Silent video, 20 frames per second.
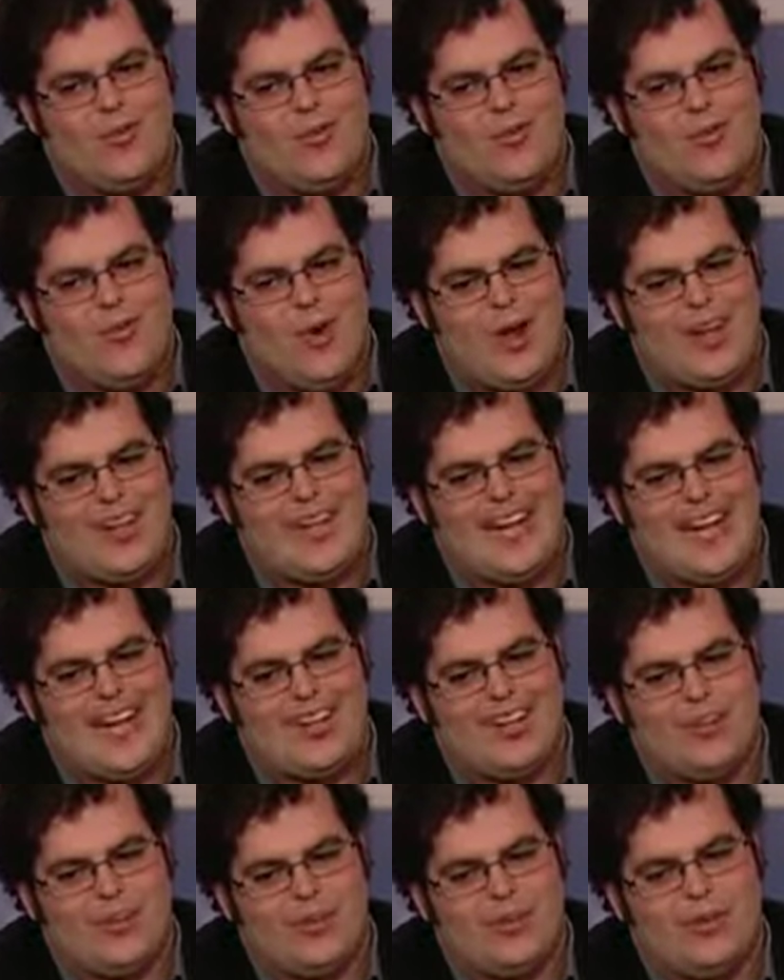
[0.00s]
one day
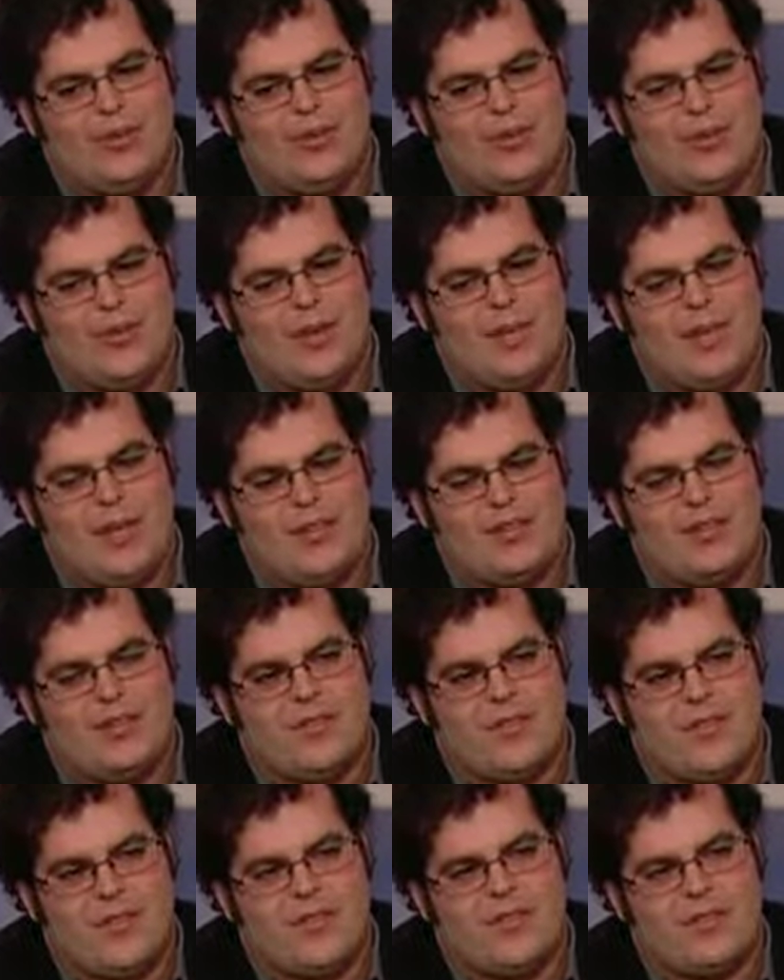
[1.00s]
could do
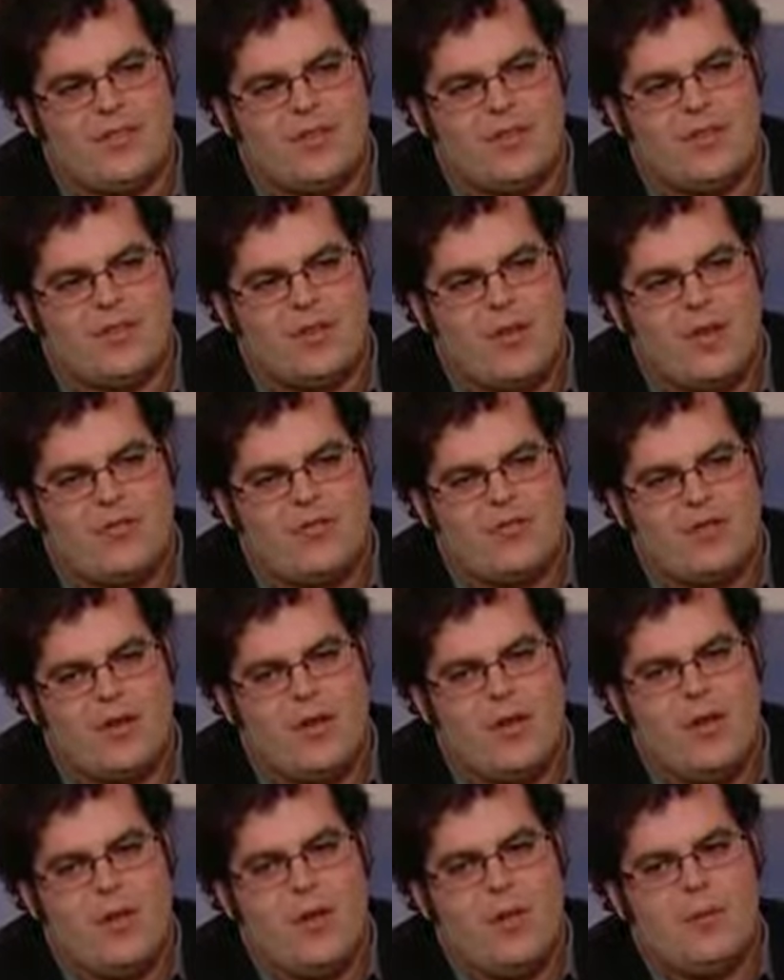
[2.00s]
amazing things for this
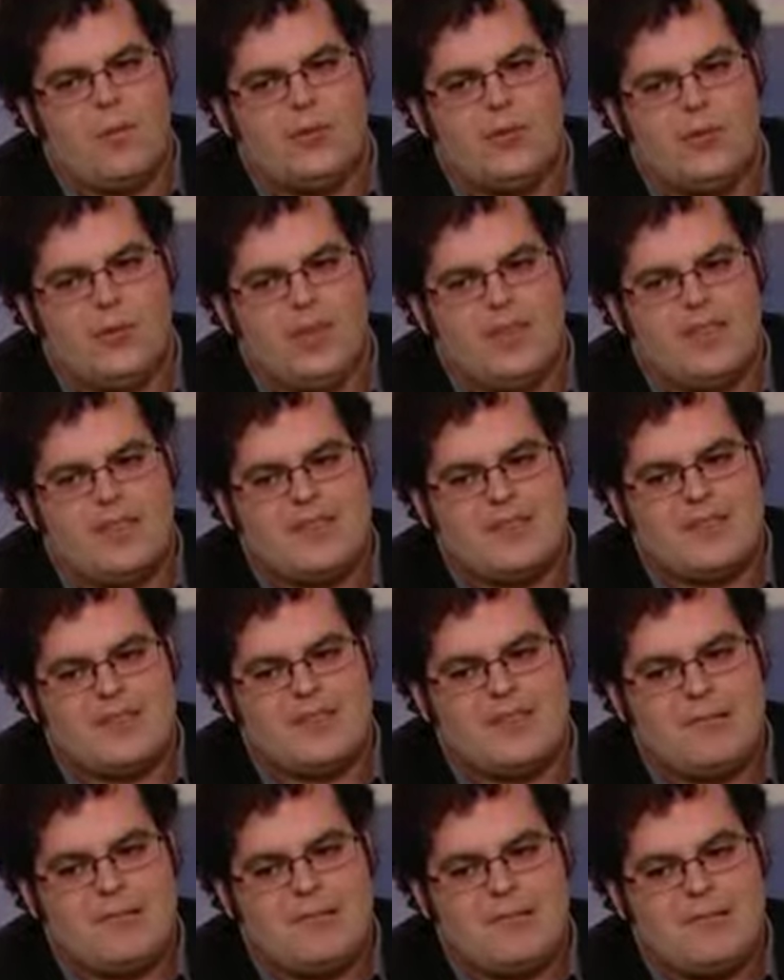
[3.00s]
country. But the way the
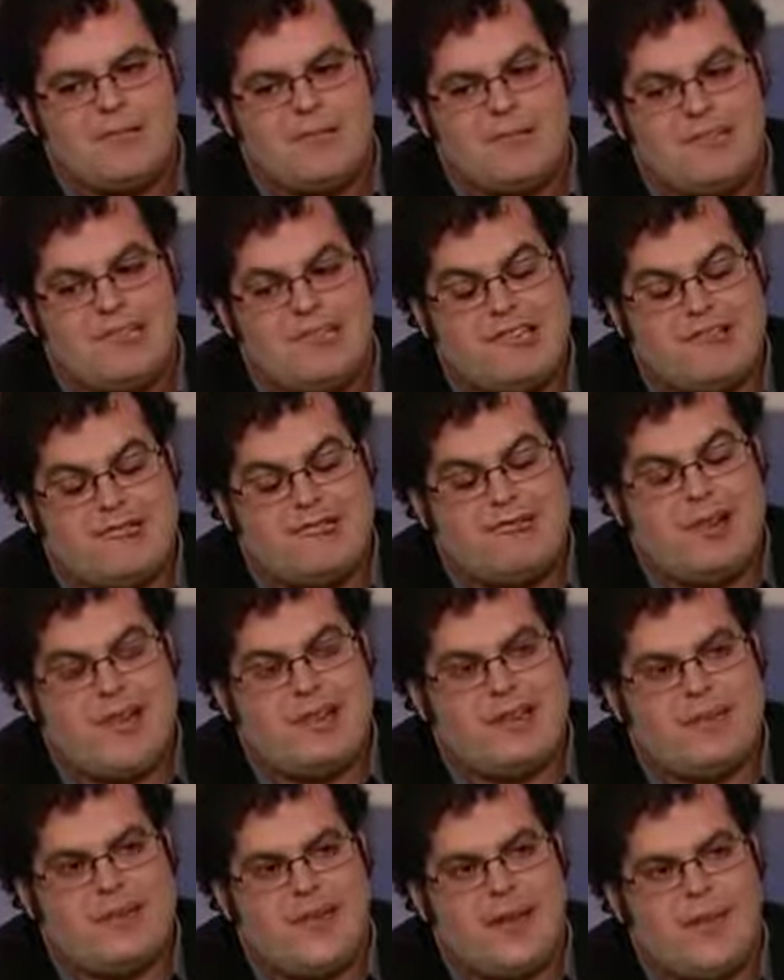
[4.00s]
system is
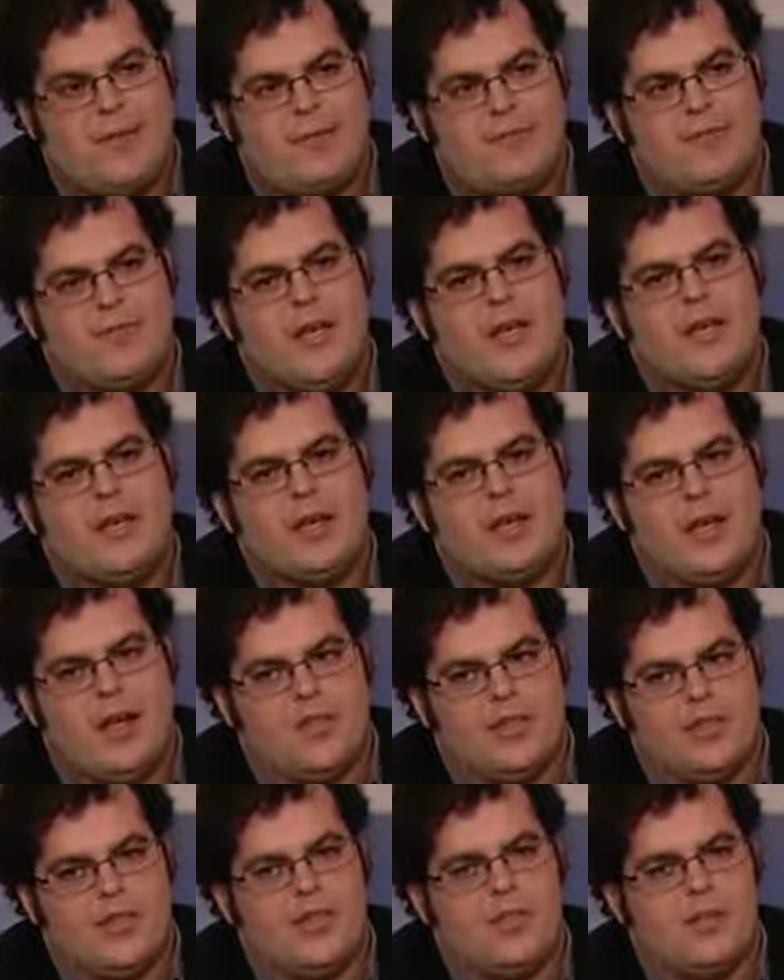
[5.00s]
right now,
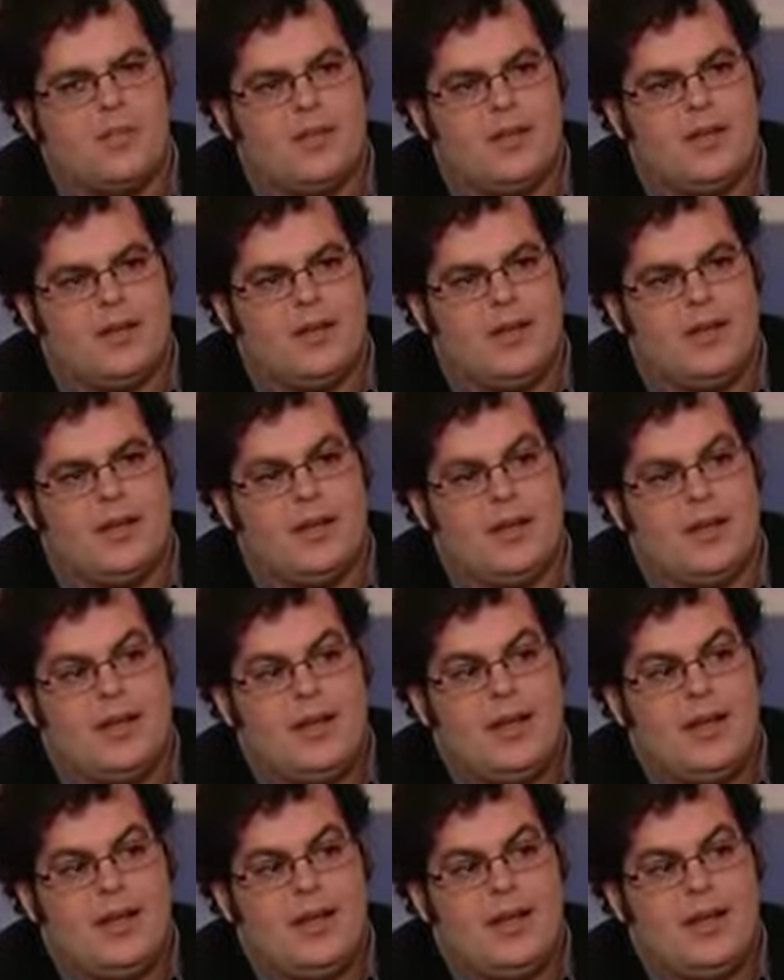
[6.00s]
nothing can be done.